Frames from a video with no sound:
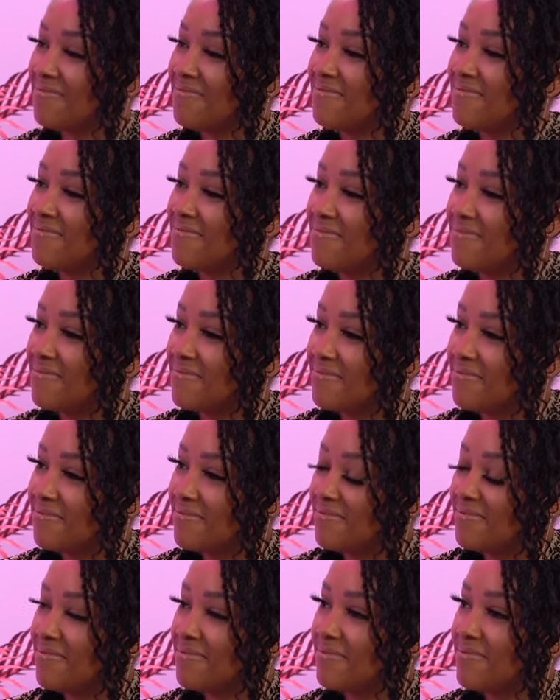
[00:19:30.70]

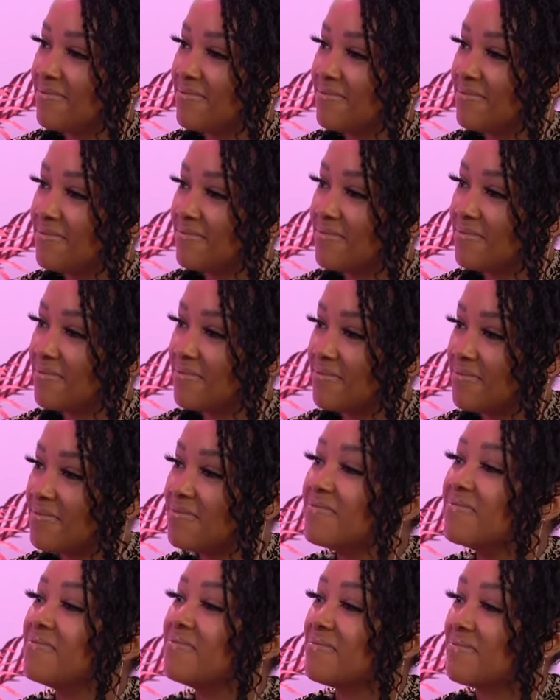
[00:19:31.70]

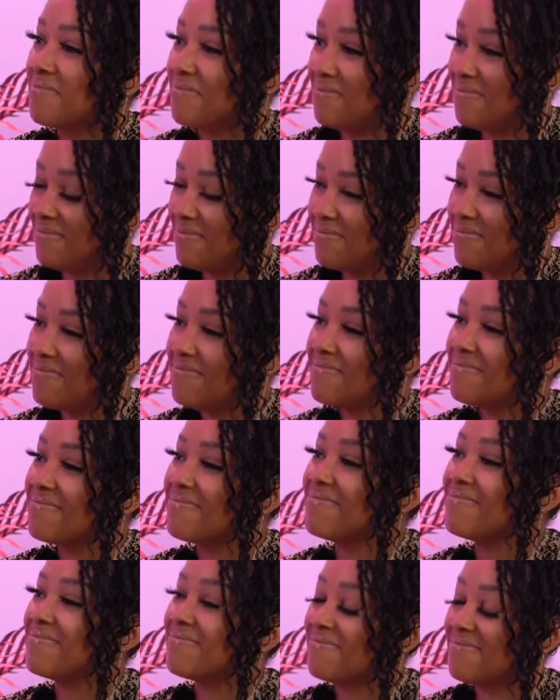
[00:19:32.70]

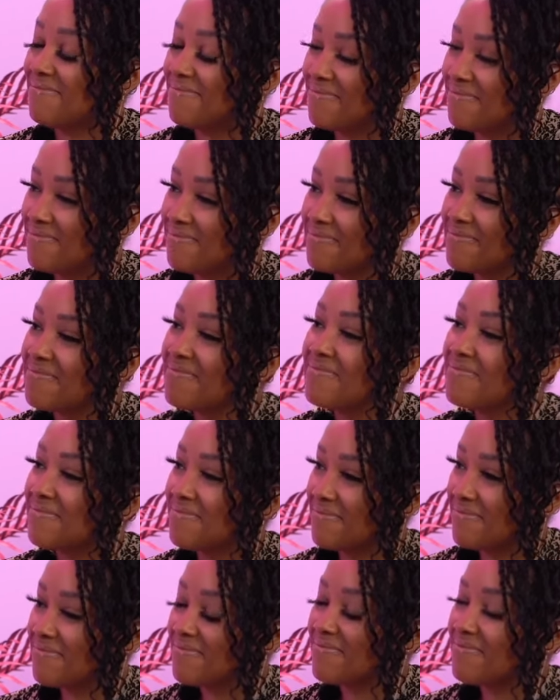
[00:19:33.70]

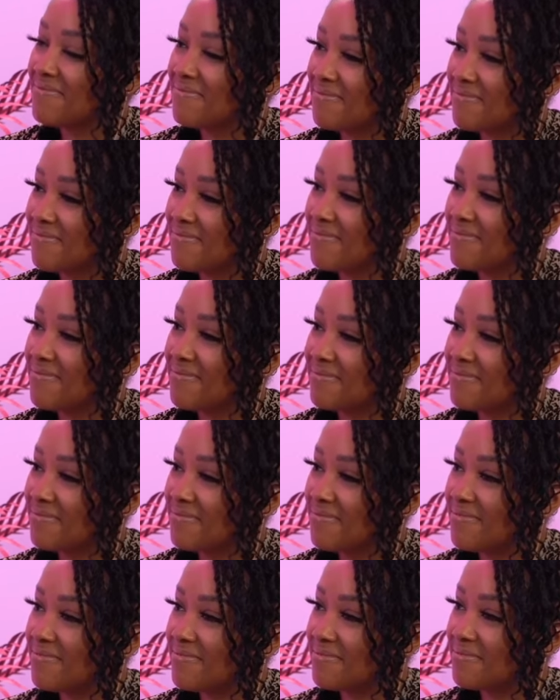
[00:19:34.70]

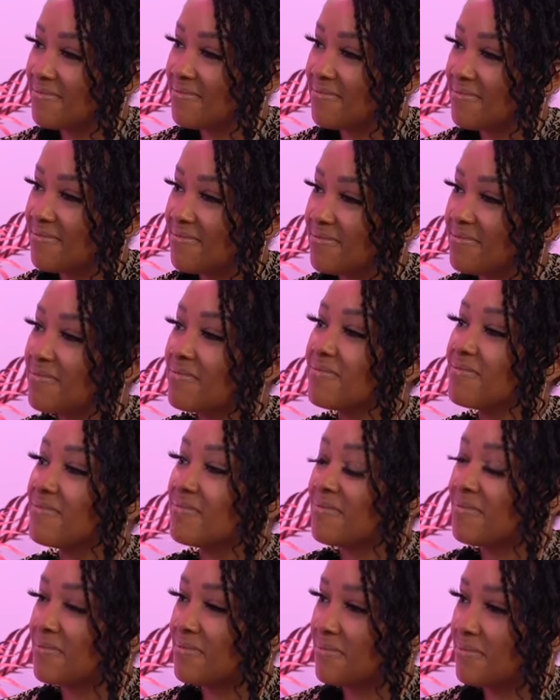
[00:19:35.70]

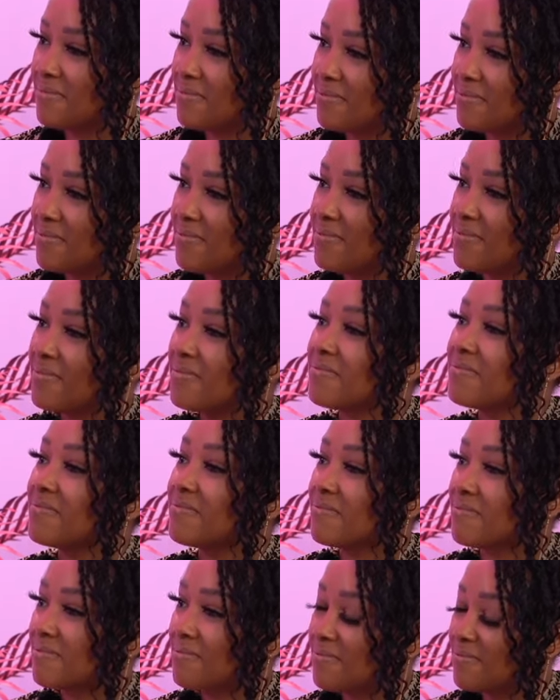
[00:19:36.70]

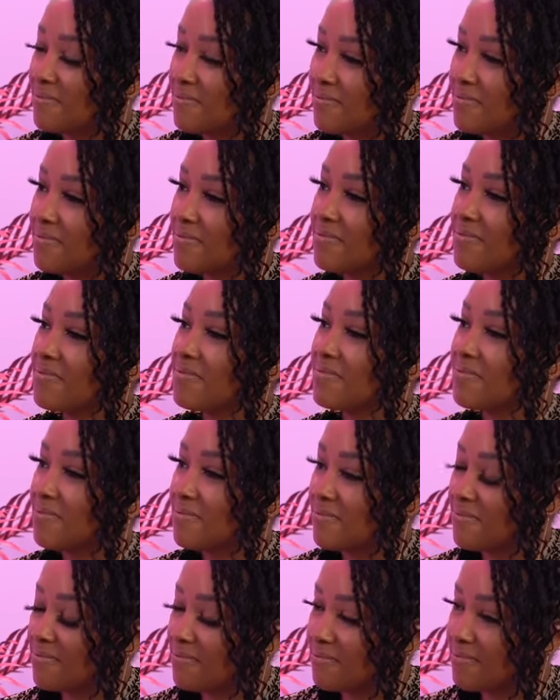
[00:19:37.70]
[no speech]